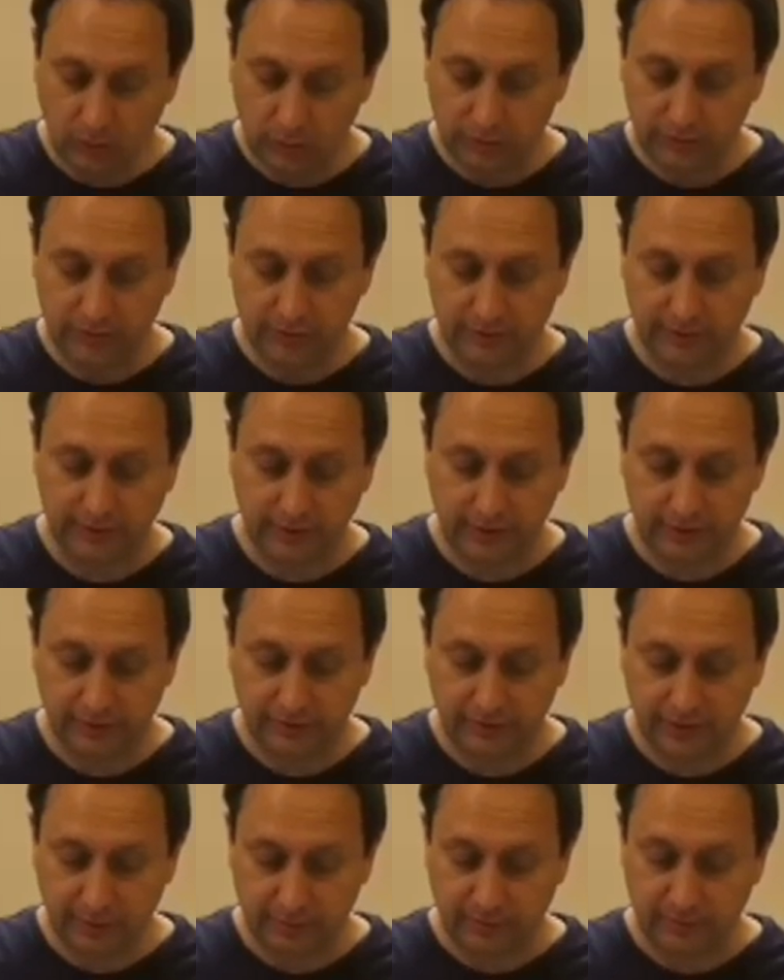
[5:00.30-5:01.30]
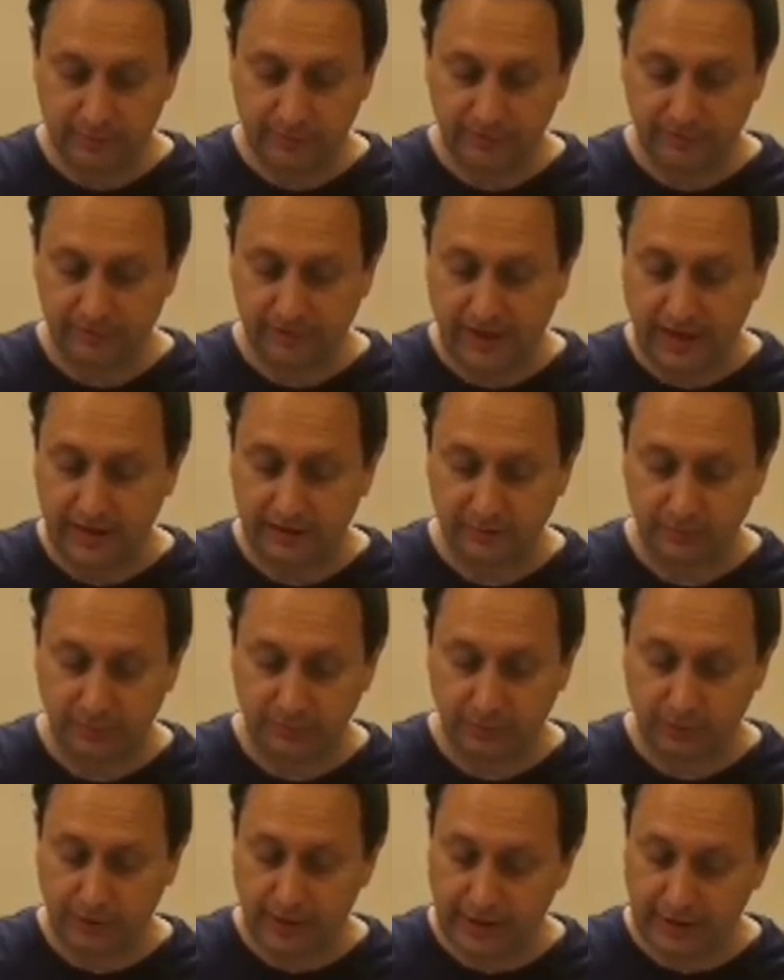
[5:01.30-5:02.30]
Joel took another sip from his
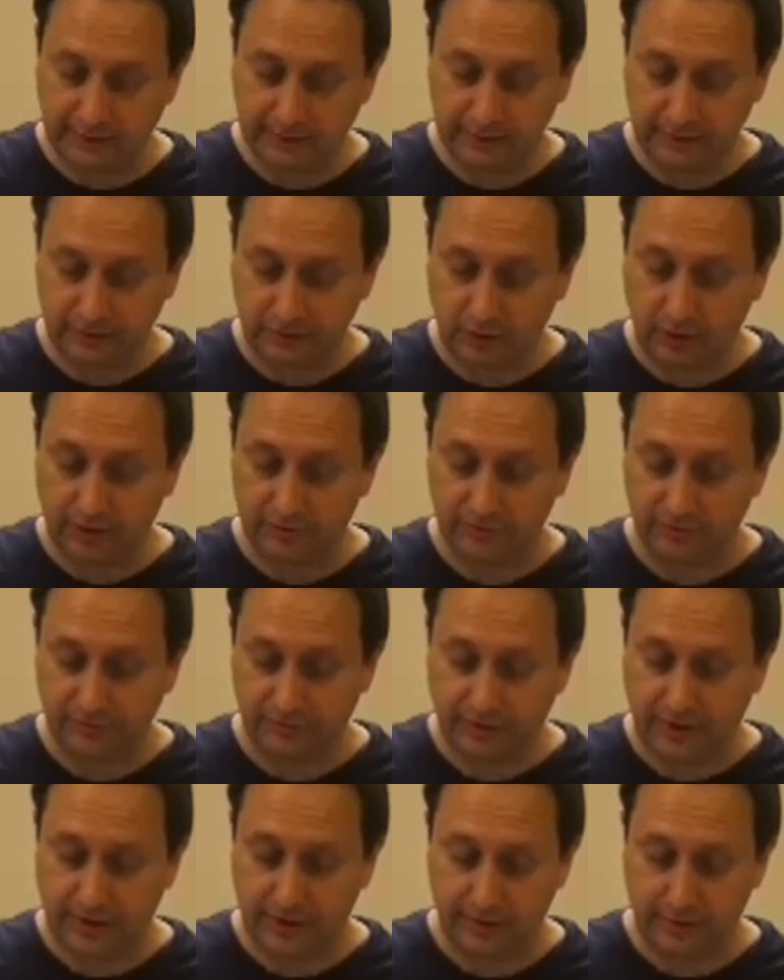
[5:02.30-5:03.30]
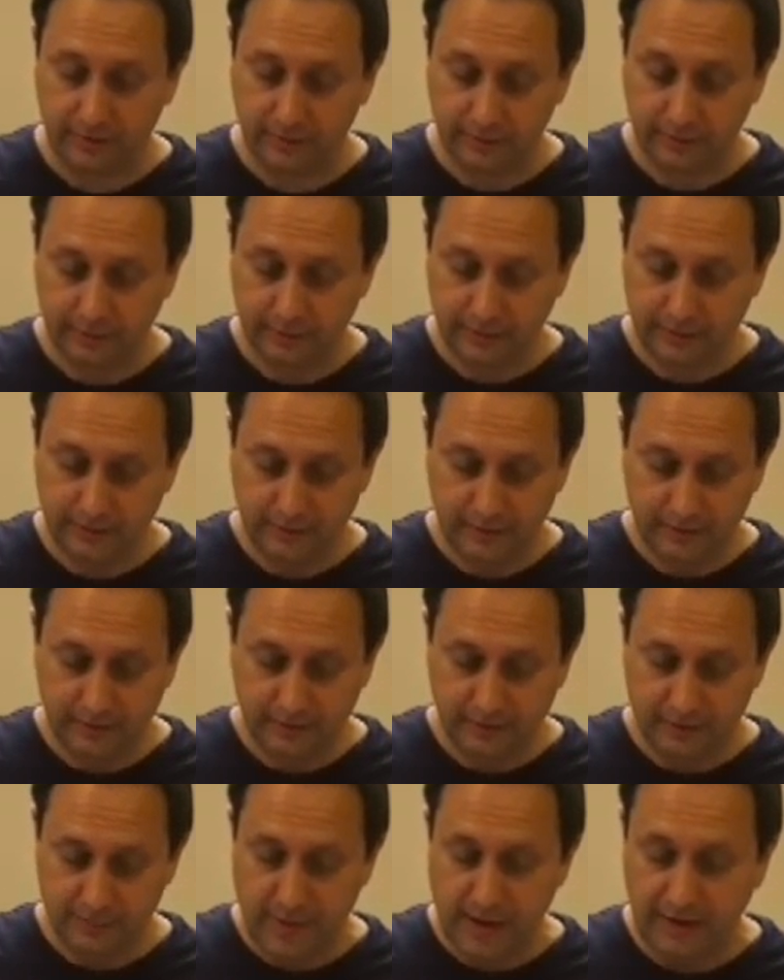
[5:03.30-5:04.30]
flask before handing it across the fire.
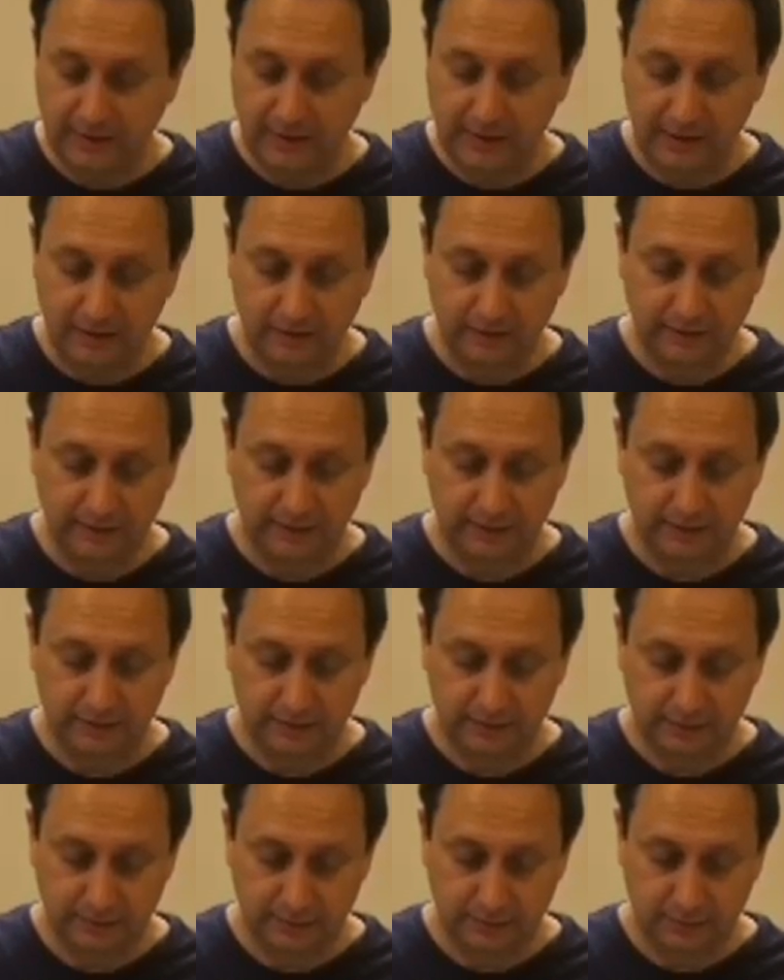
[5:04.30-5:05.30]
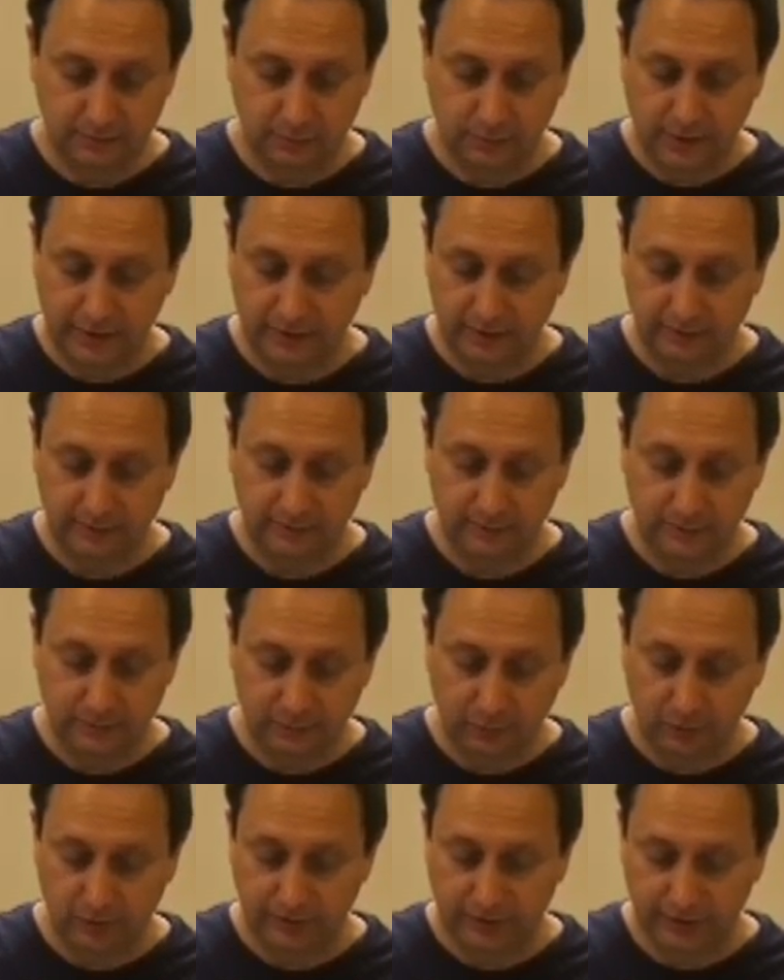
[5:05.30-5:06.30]
The man held it, waiting
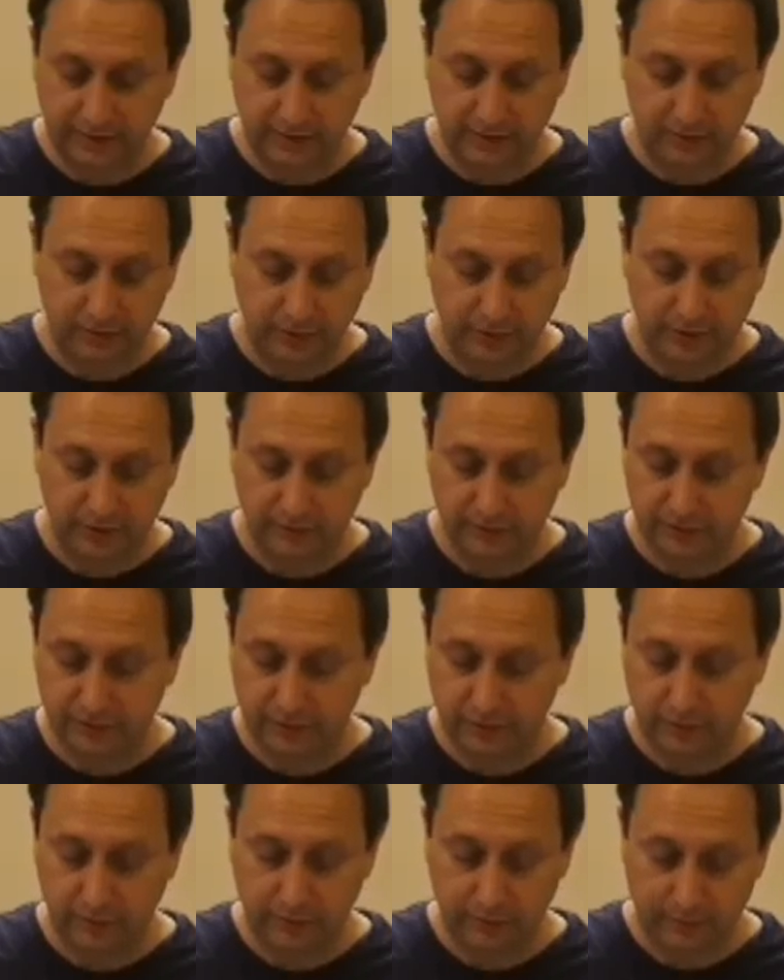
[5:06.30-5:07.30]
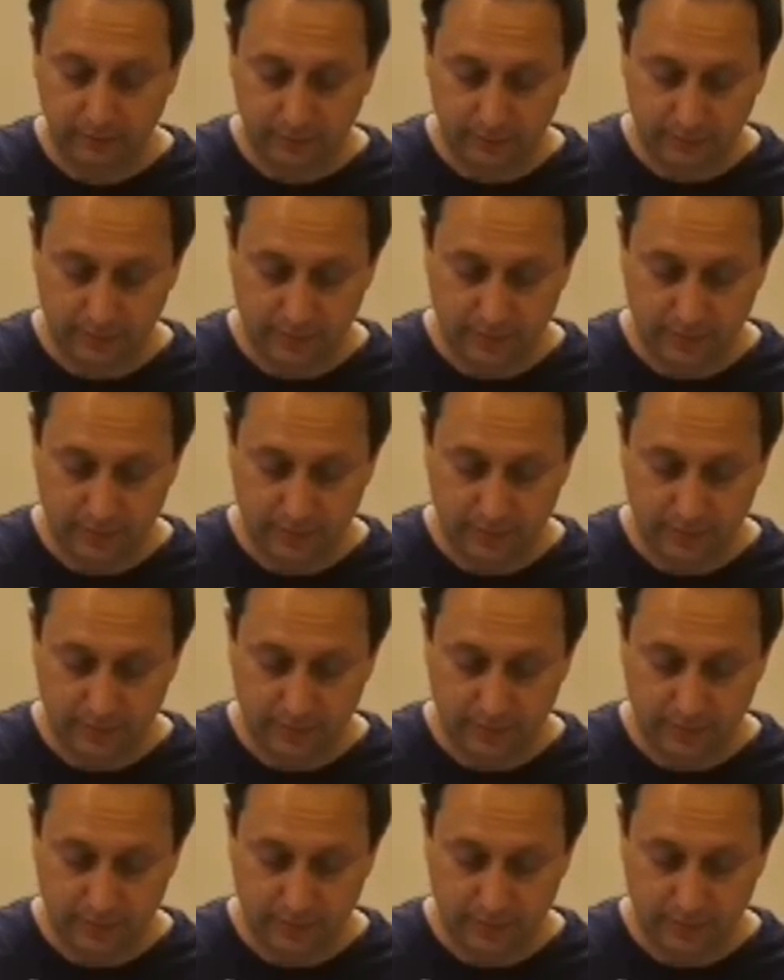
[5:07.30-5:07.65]
before taking a drink of his own.